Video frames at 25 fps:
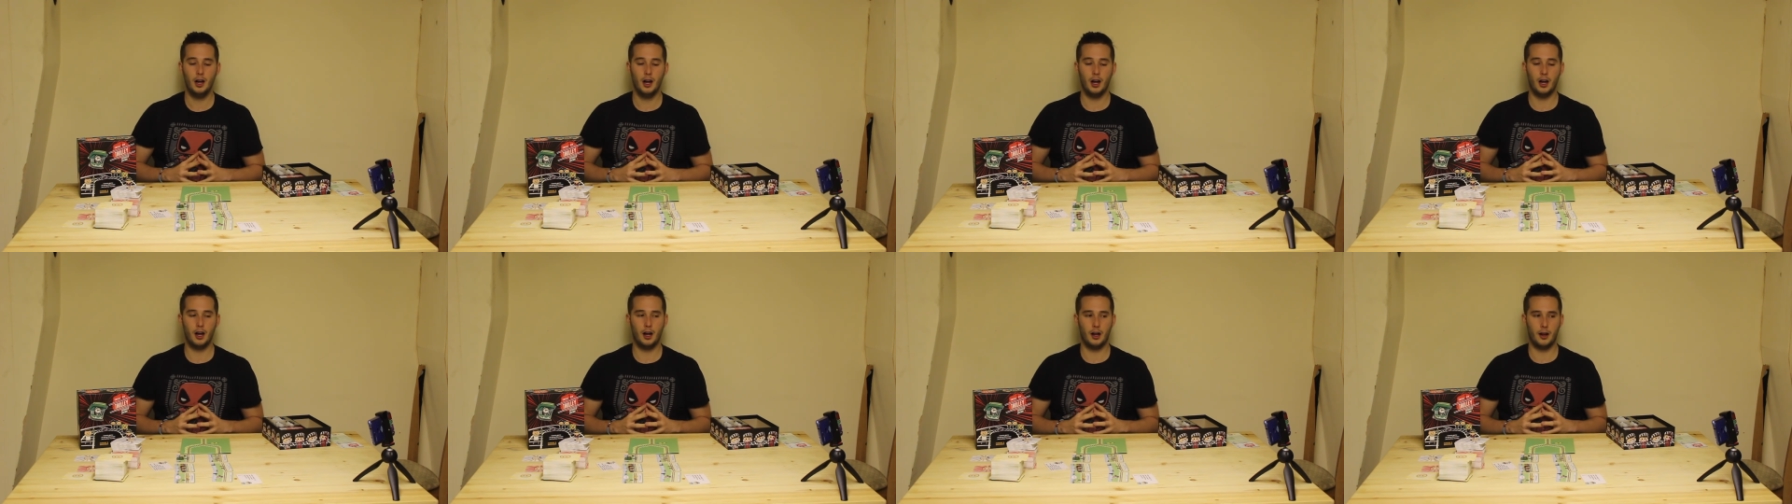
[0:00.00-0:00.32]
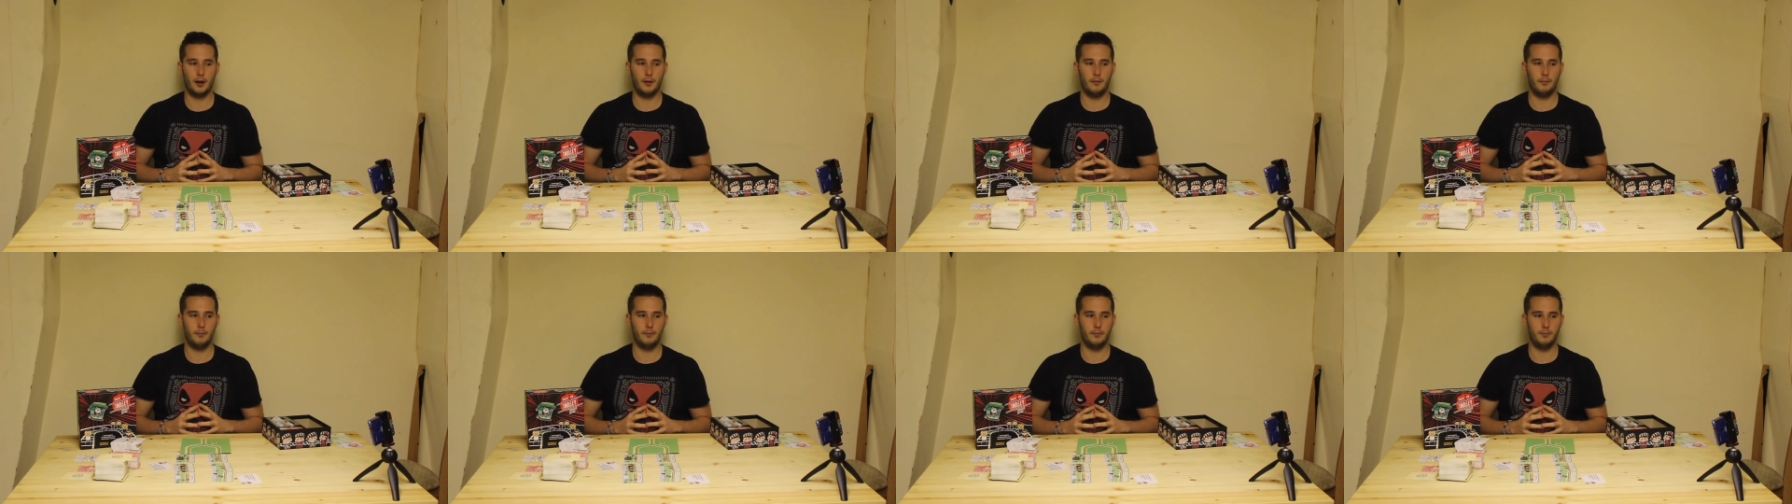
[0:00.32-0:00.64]

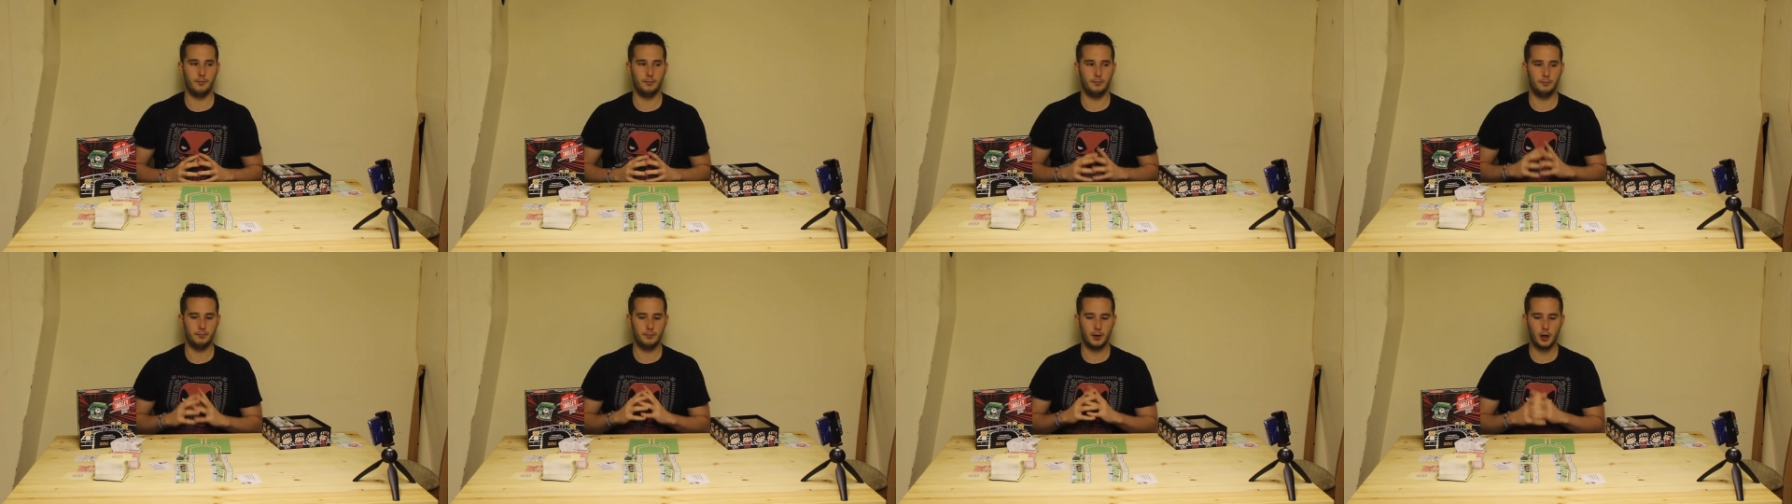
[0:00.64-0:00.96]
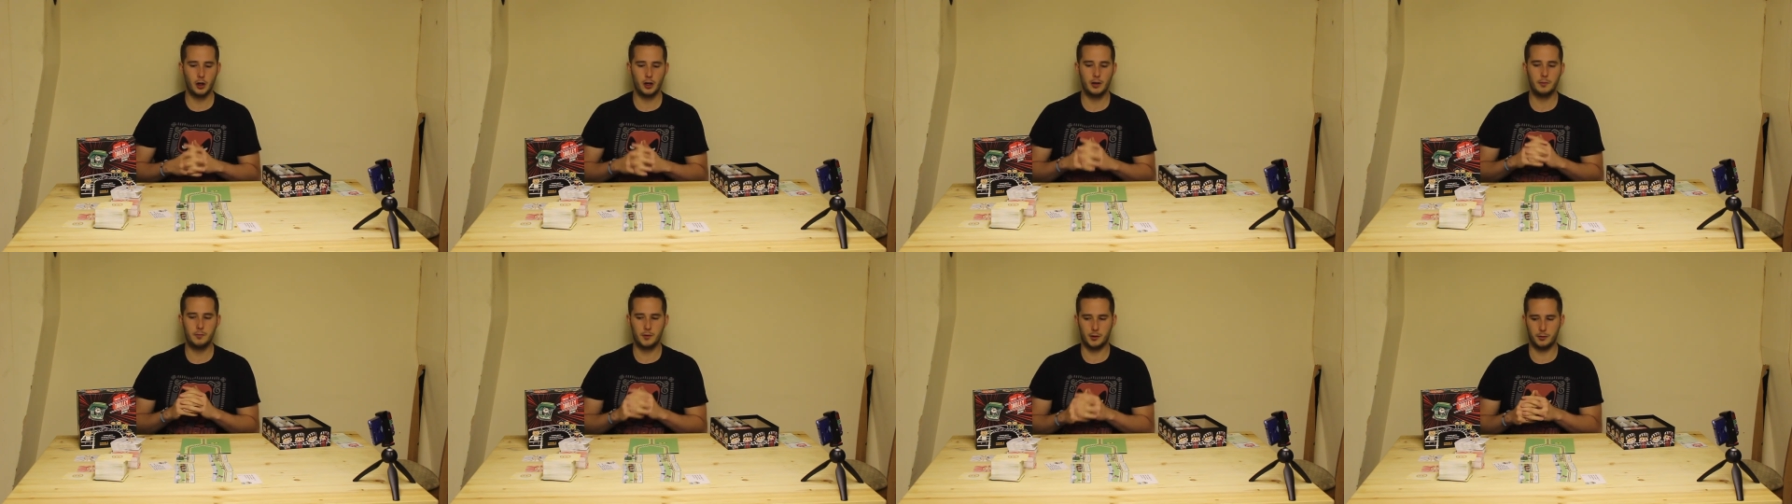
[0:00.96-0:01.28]

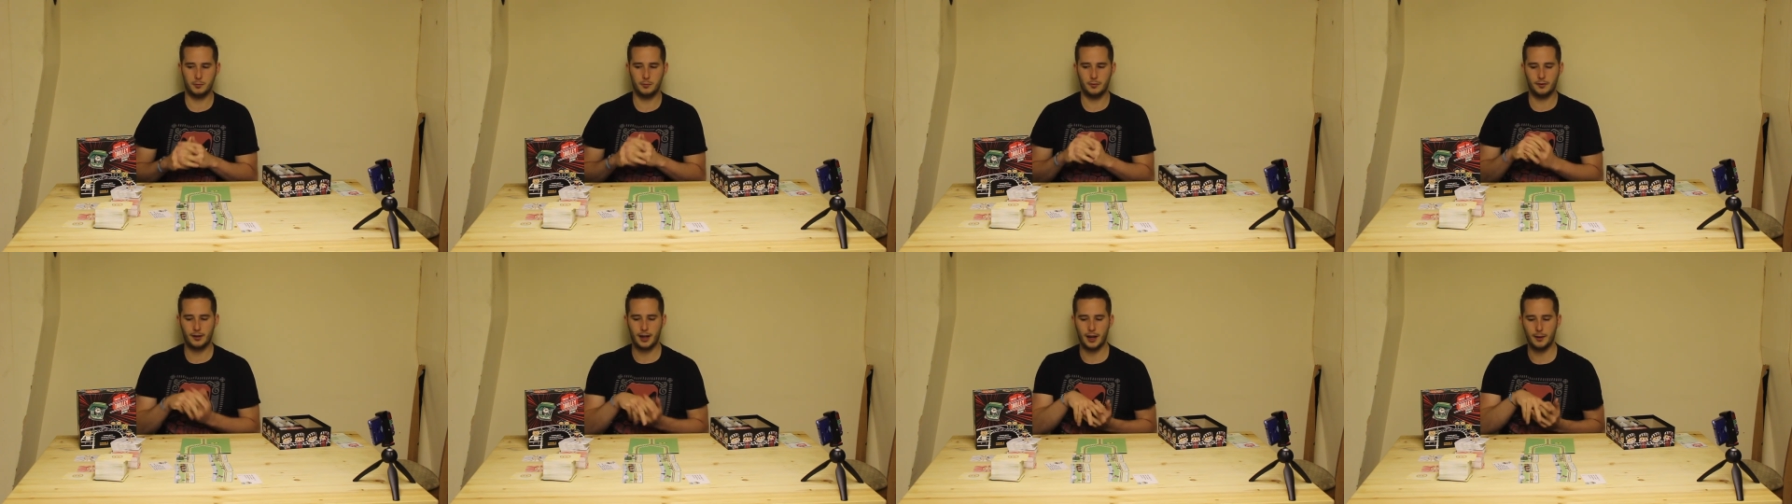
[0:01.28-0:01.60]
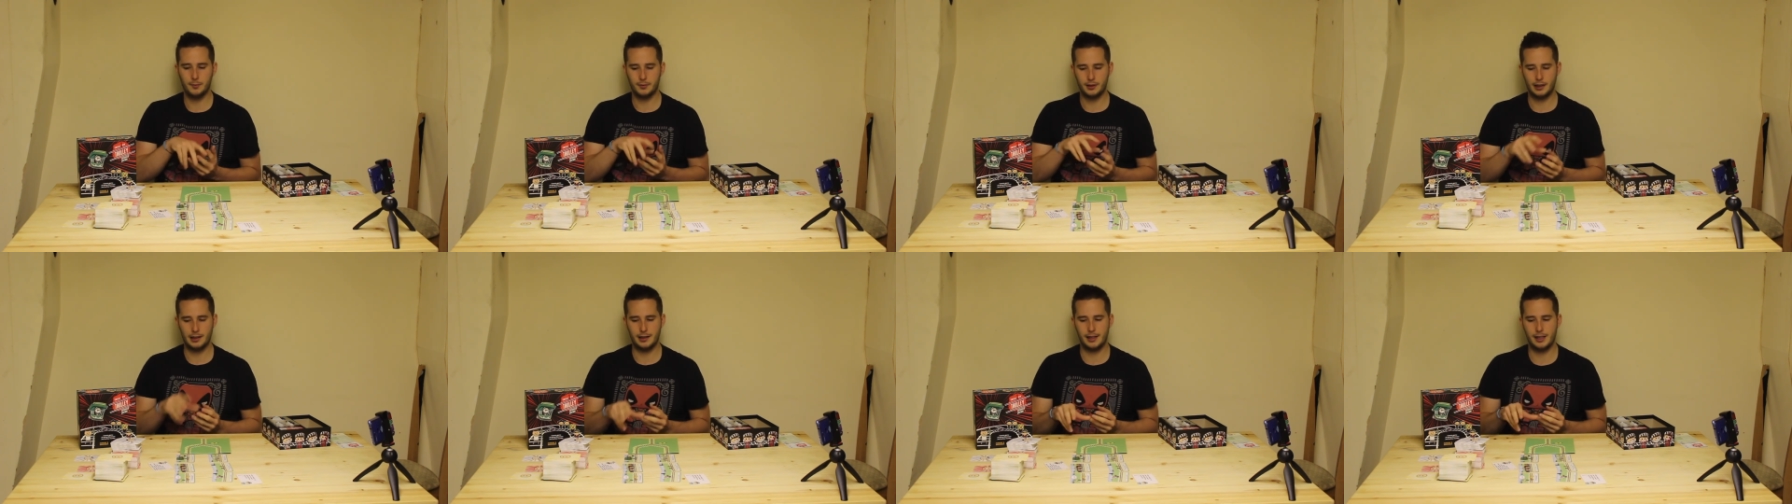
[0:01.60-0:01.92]
Only problem with
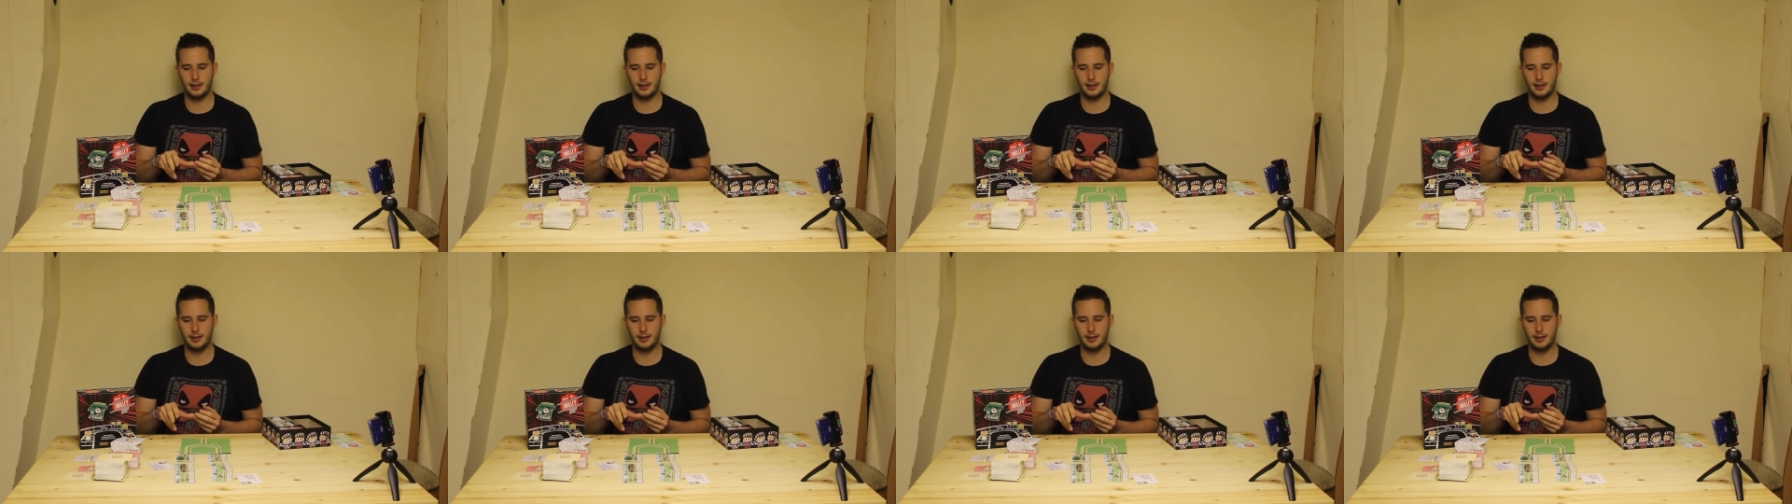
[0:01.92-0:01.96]
games like